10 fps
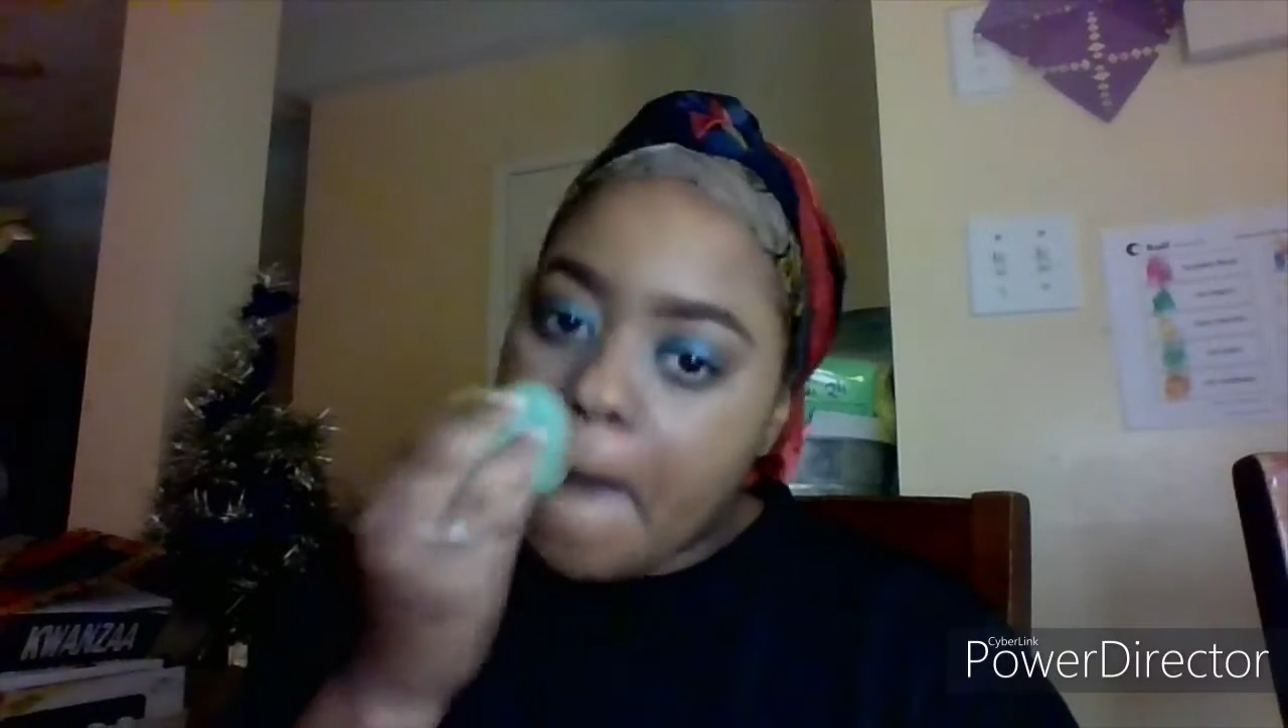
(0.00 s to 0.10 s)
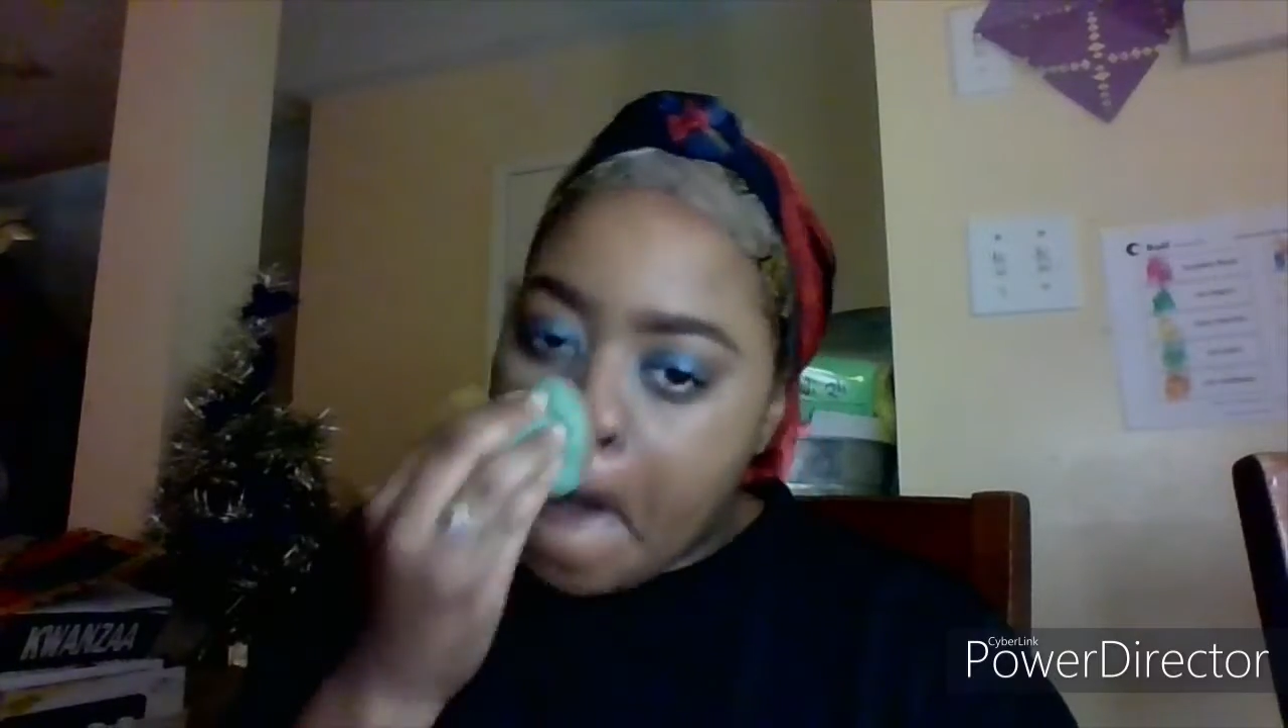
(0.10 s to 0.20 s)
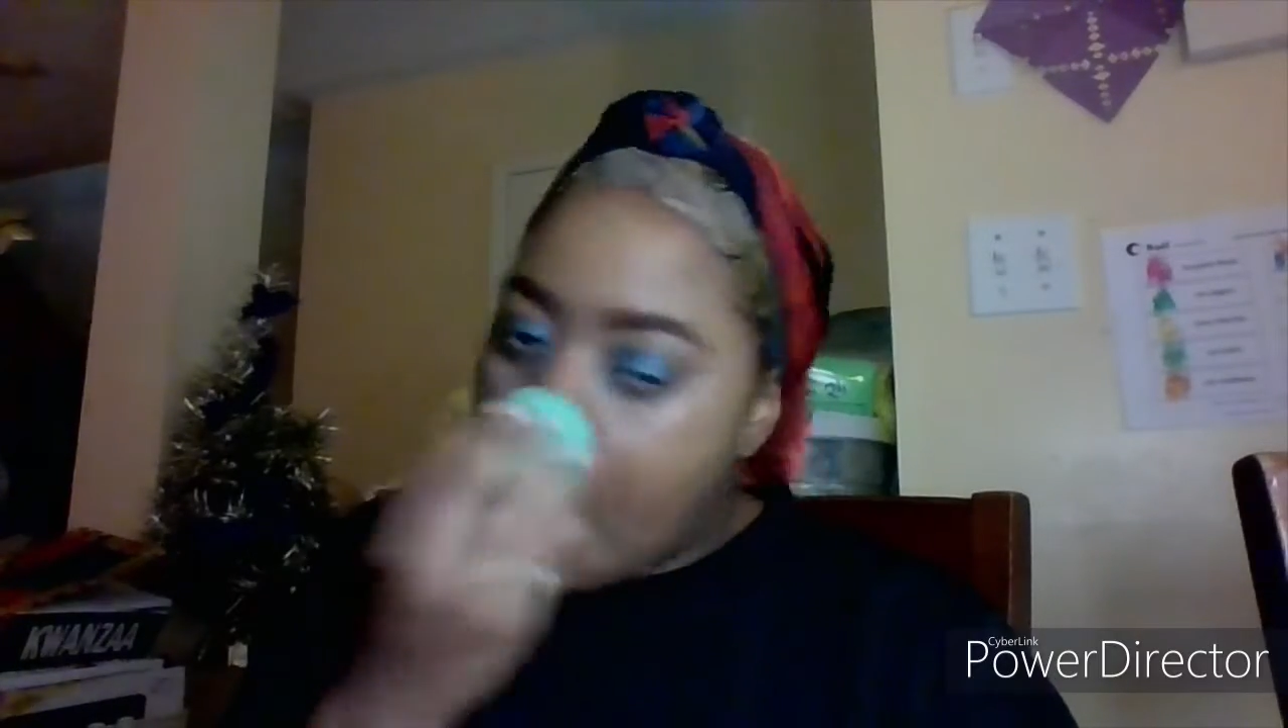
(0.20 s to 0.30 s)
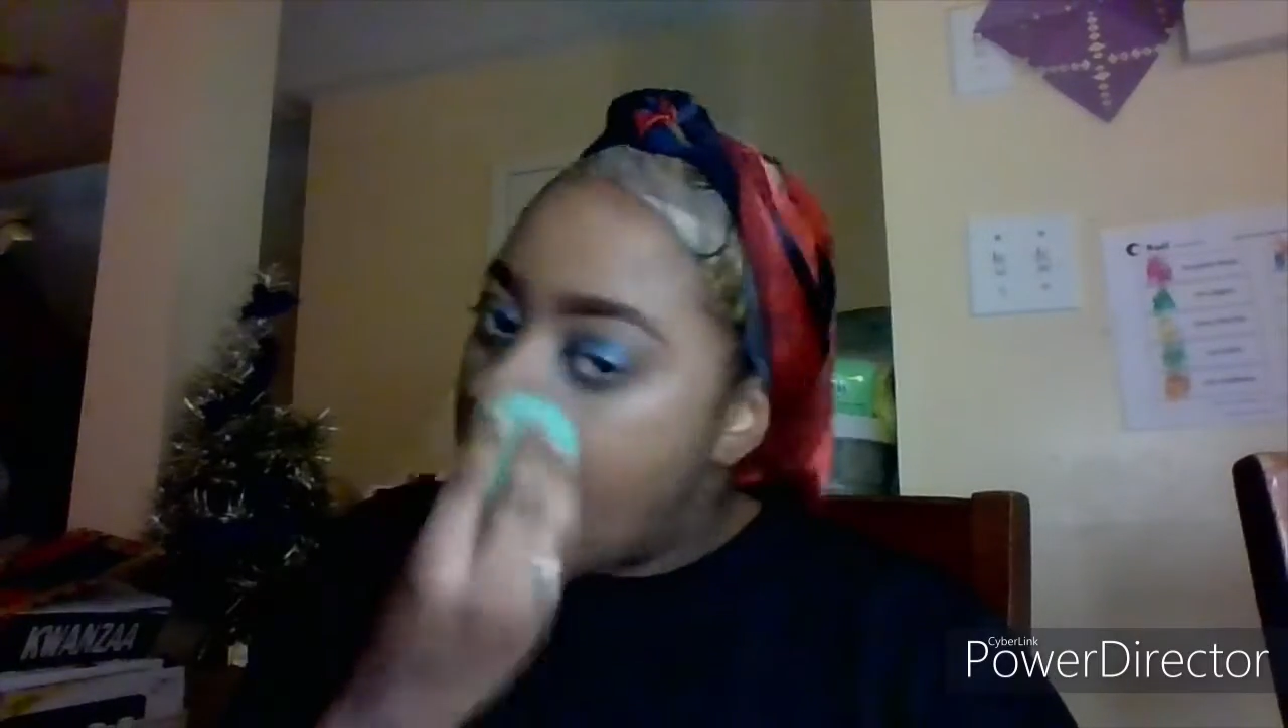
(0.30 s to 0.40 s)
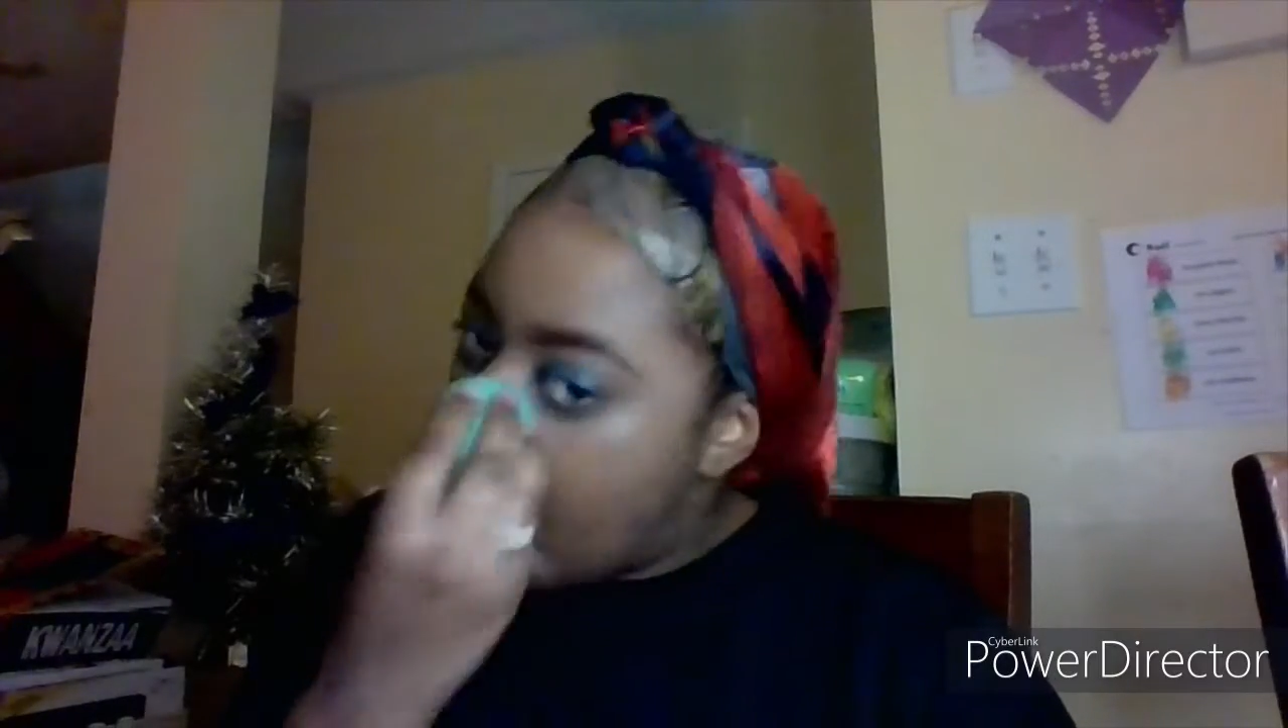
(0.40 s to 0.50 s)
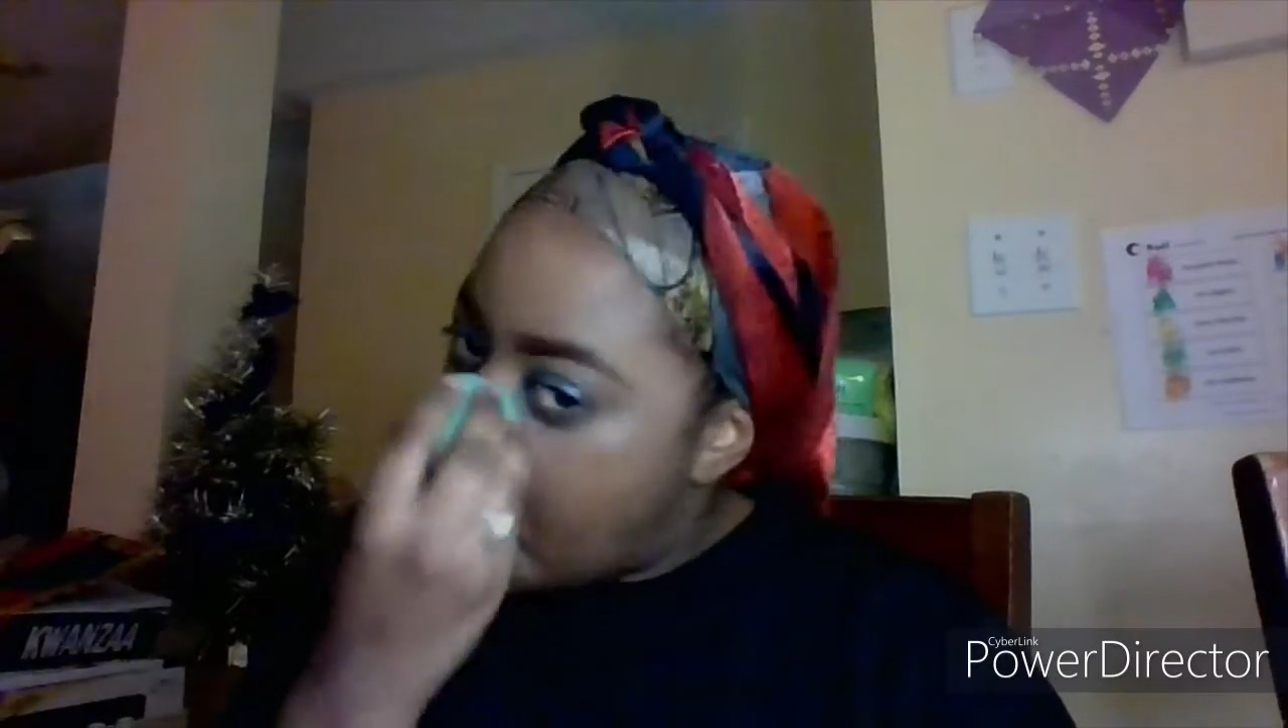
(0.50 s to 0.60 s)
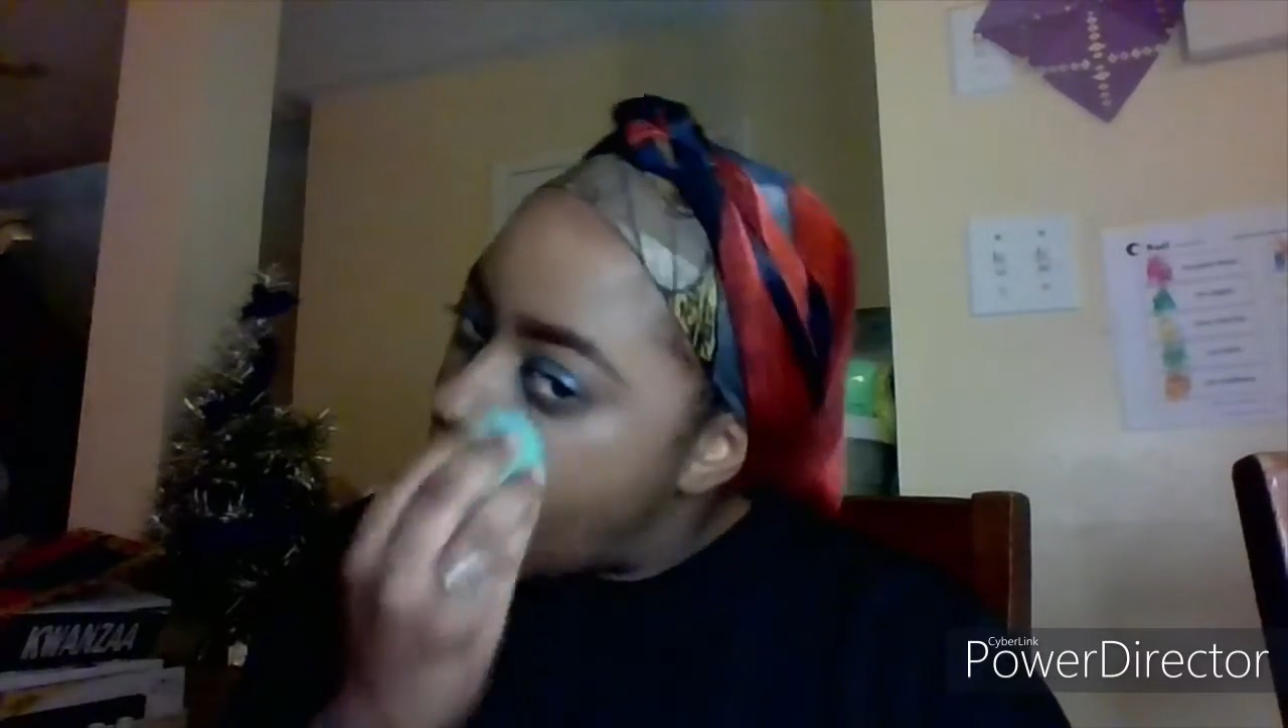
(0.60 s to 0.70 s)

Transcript: advance, I